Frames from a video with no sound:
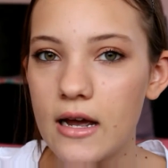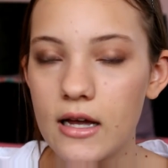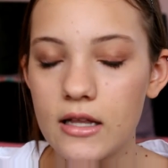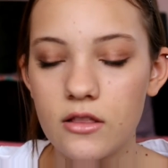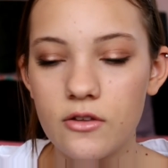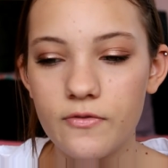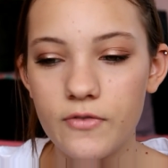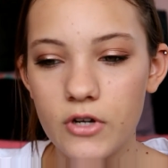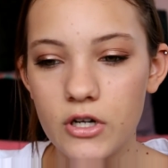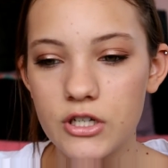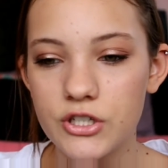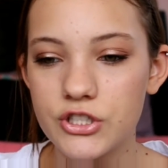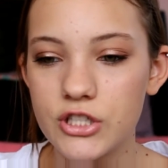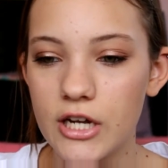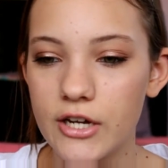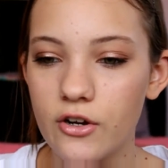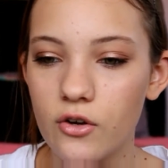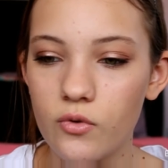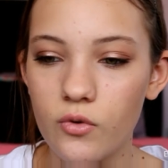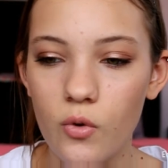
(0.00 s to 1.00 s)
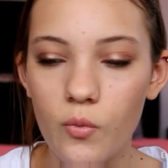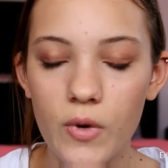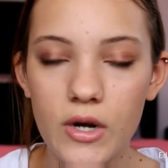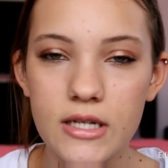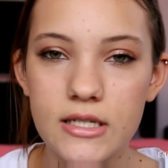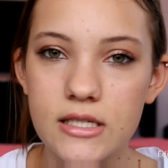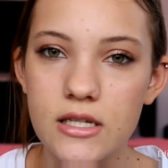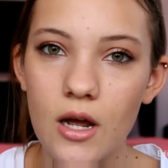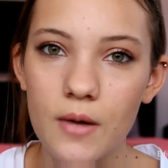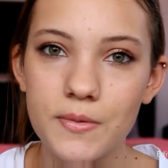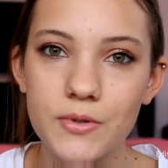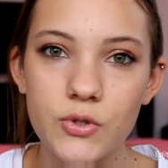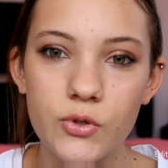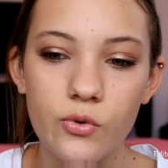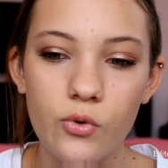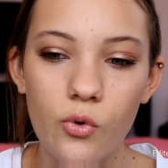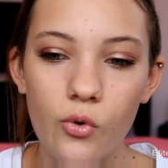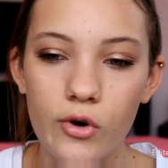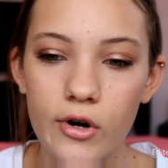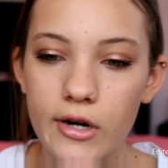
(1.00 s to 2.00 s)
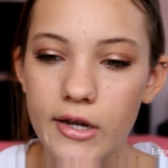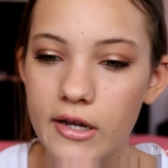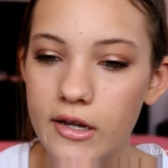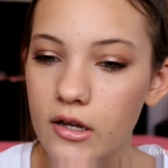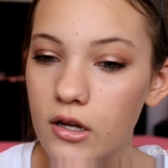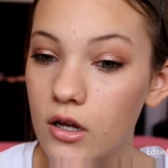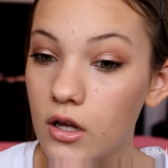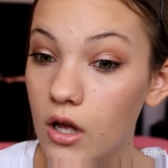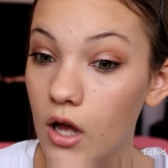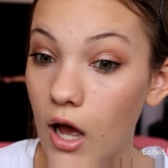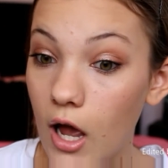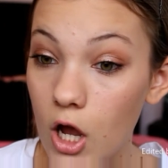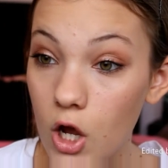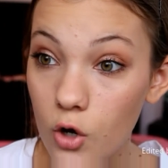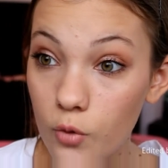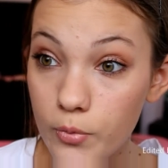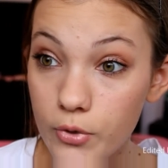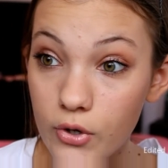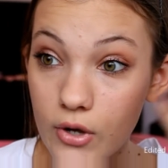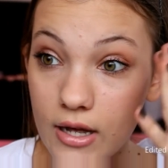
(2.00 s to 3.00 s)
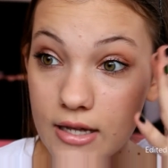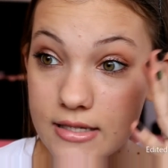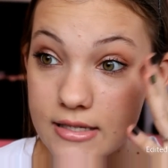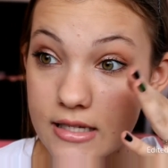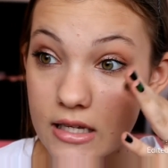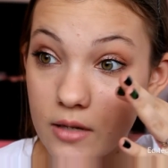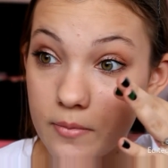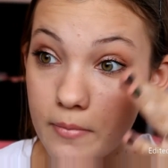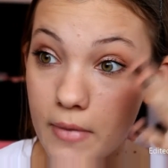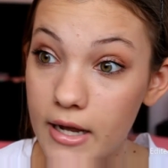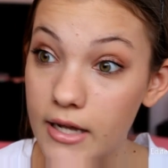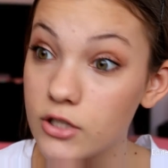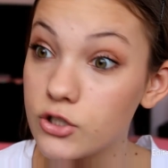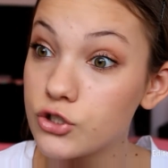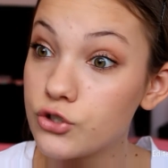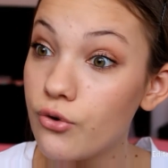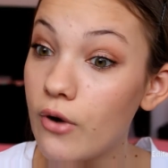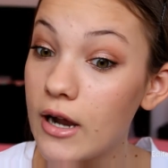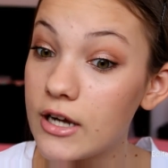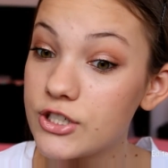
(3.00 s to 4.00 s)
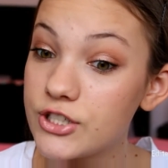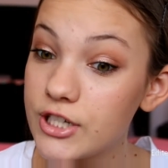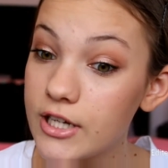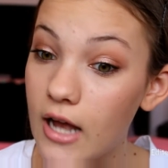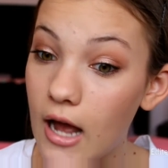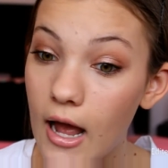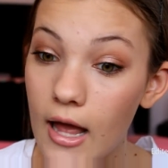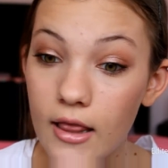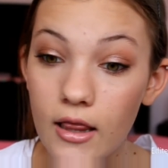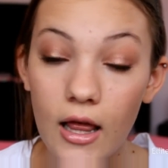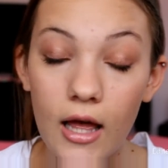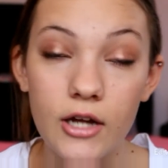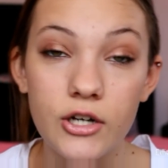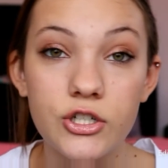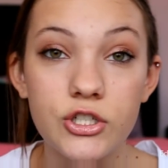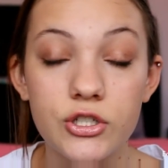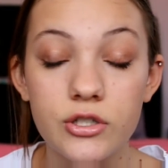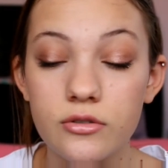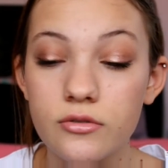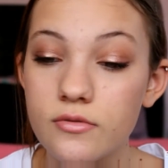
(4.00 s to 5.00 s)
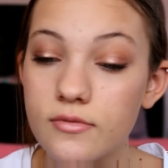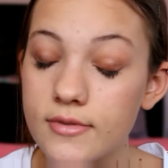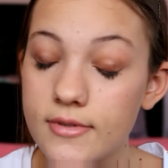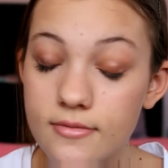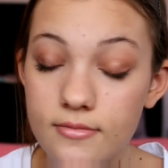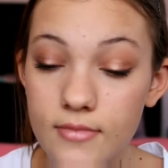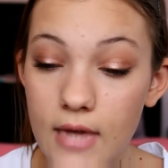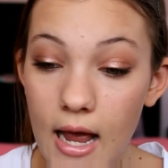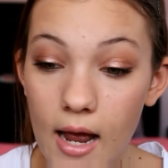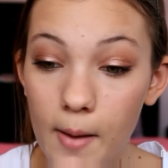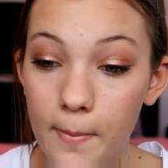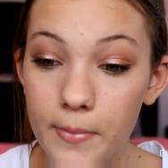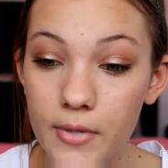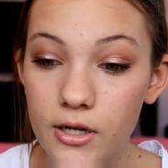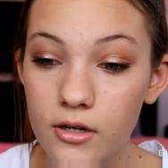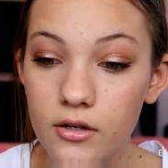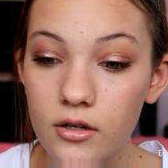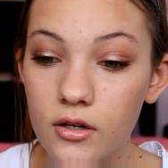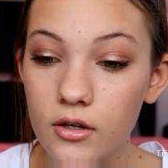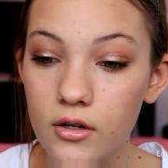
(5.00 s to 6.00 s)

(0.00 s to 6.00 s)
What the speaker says: the footage. I don't know when it stops recording. I hope you guys see my tragic eyelash happen.